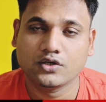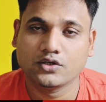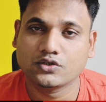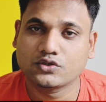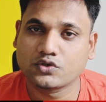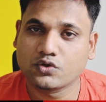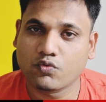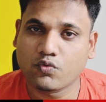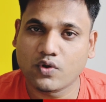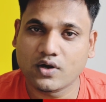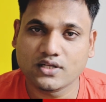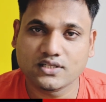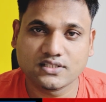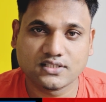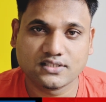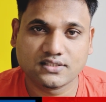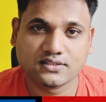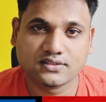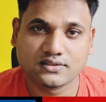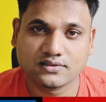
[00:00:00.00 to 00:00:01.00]
So
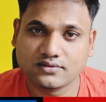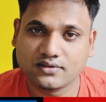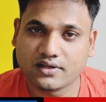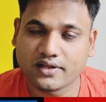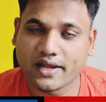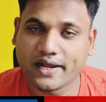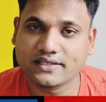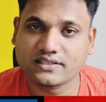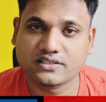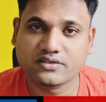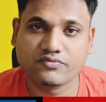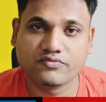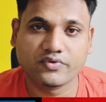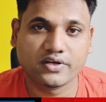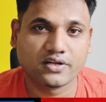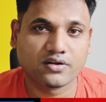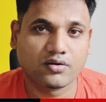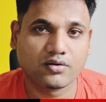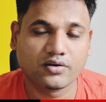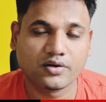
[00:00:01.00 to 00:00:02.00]
once the
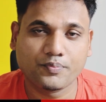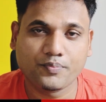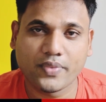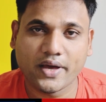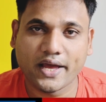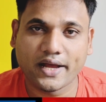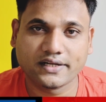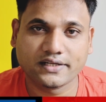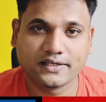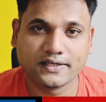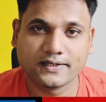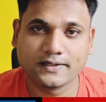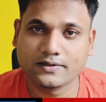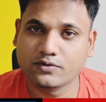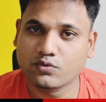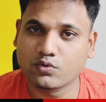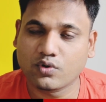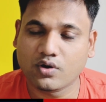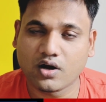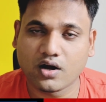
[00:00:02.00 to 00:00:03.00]
ransomware got impacted,
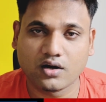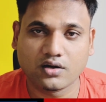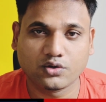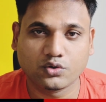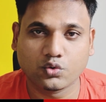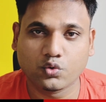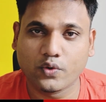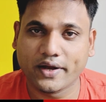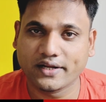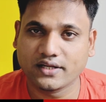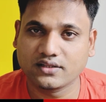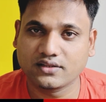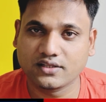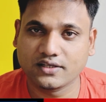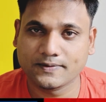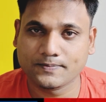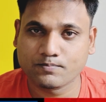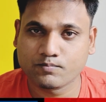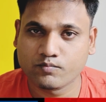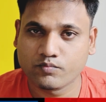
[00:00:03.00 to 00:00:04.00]
you can't do
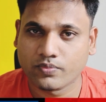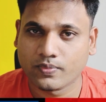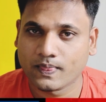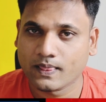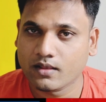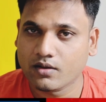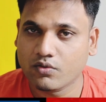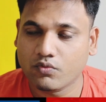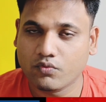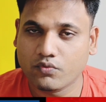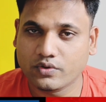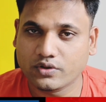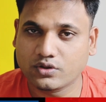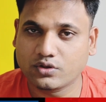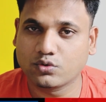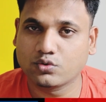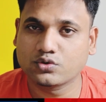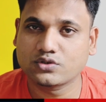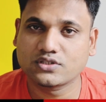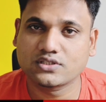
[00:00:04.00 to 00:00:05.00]
anything with
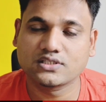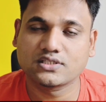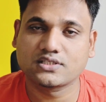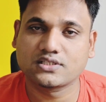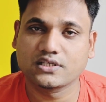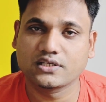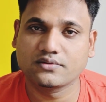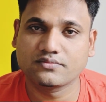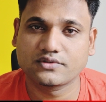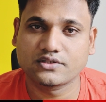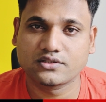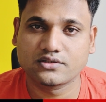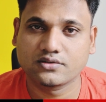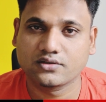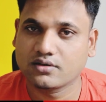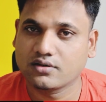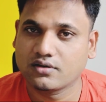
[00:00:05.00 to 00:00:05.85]
those systems.